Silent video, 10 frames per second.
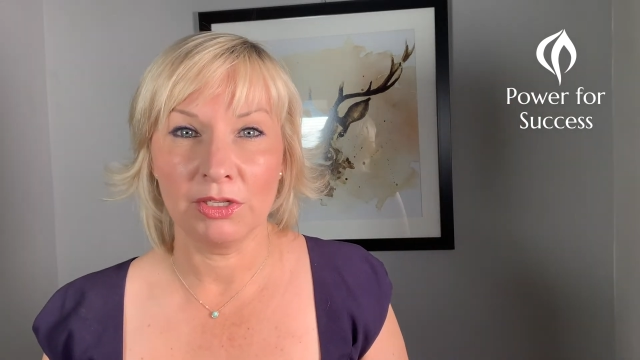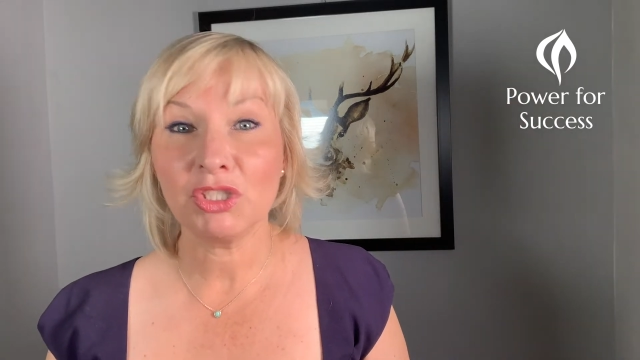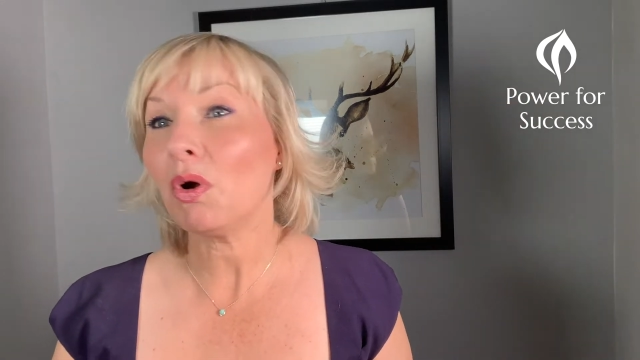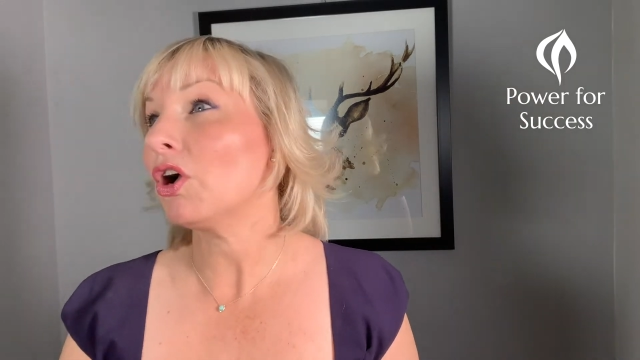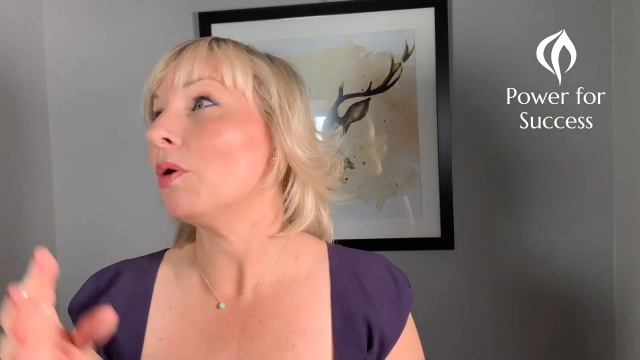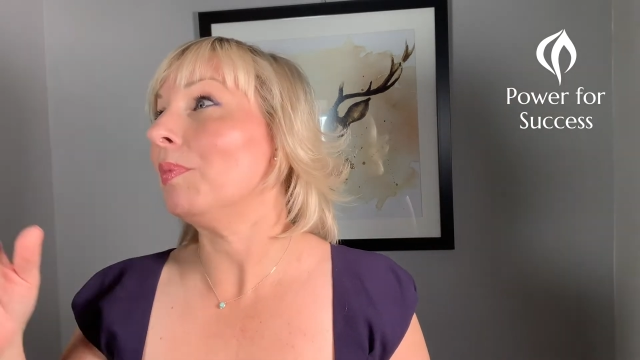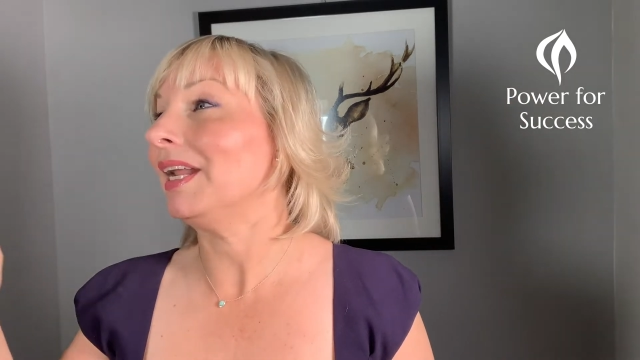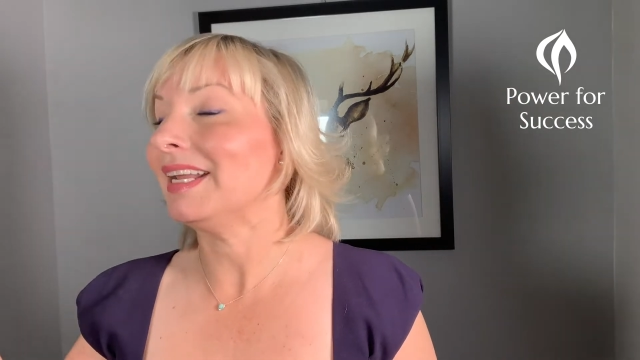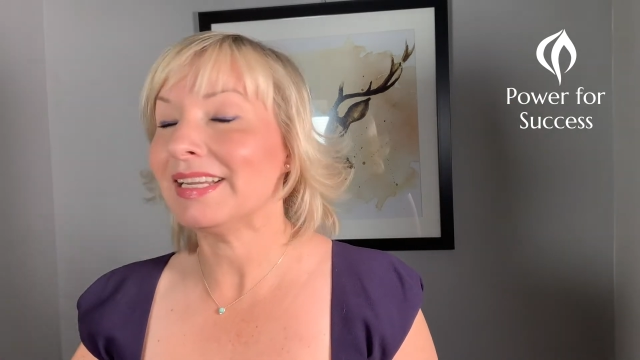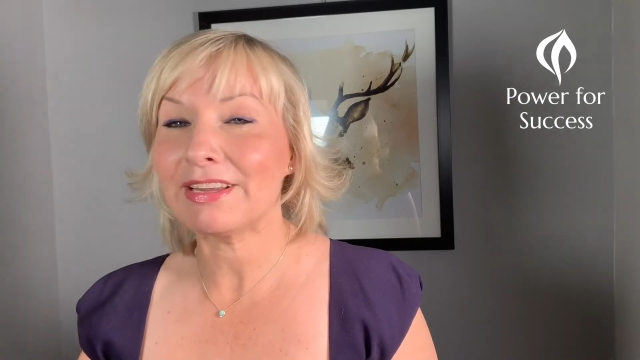Do you a
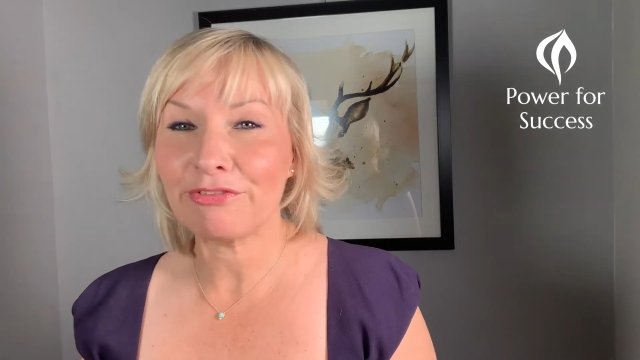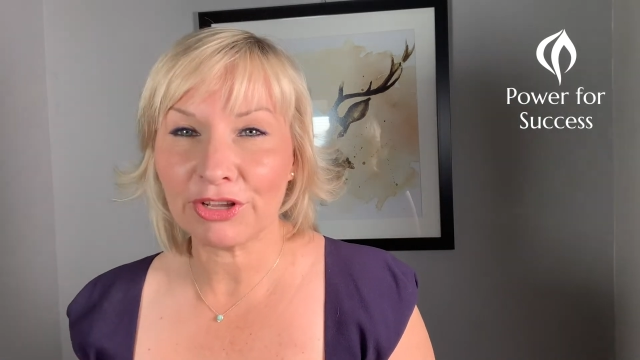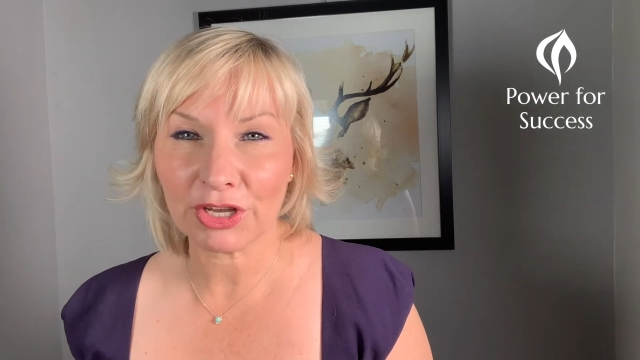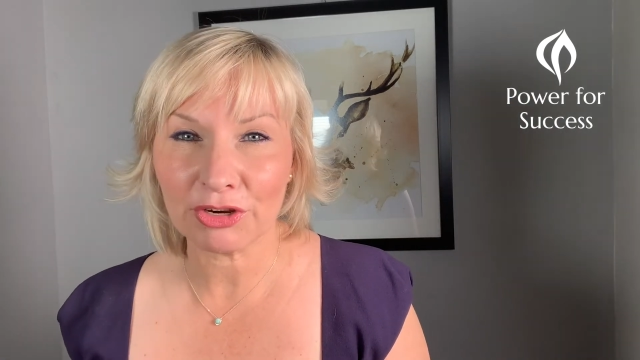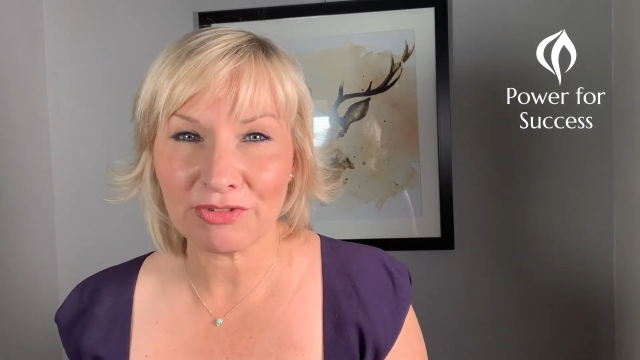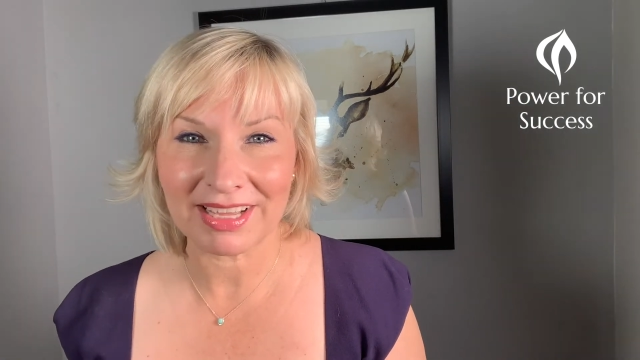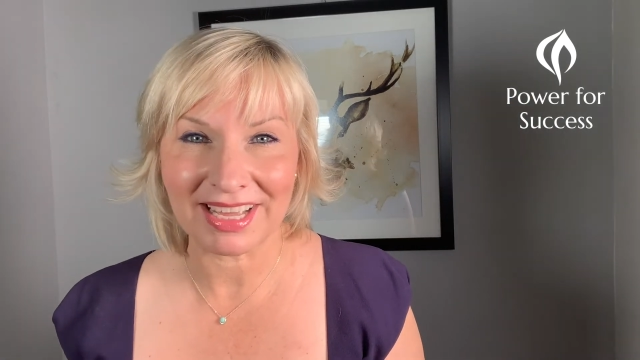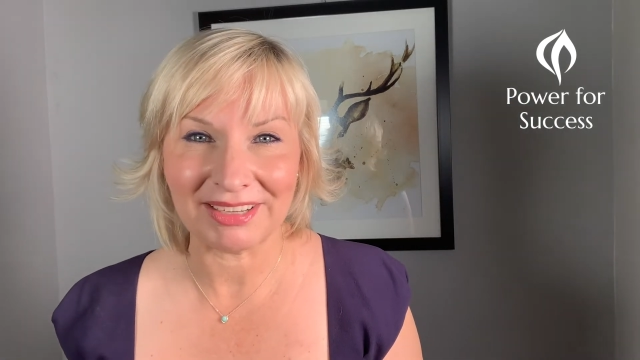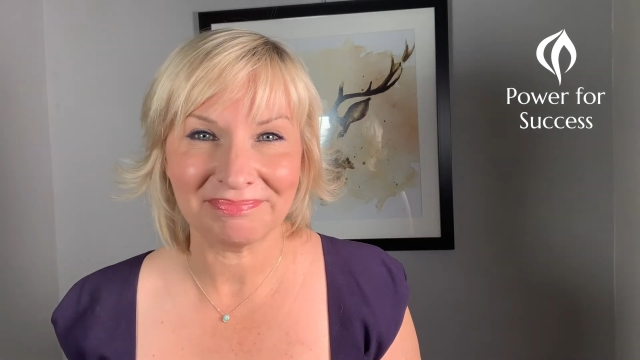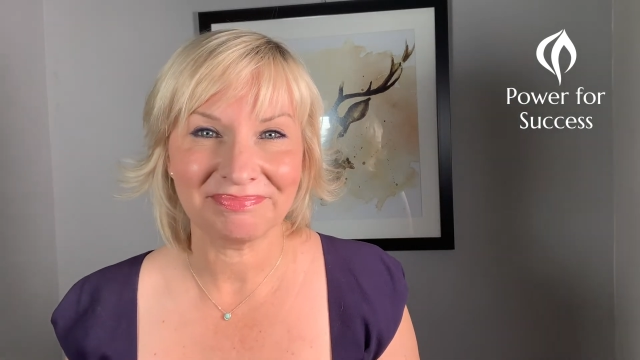completely different
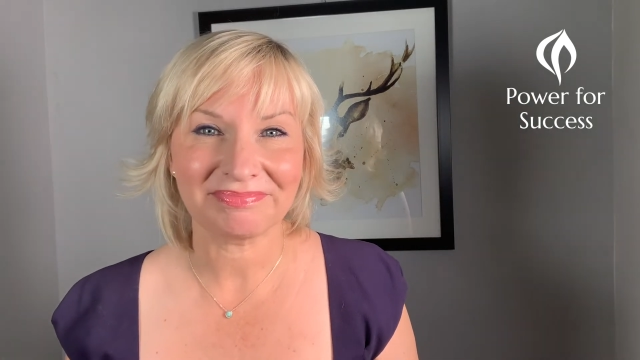career?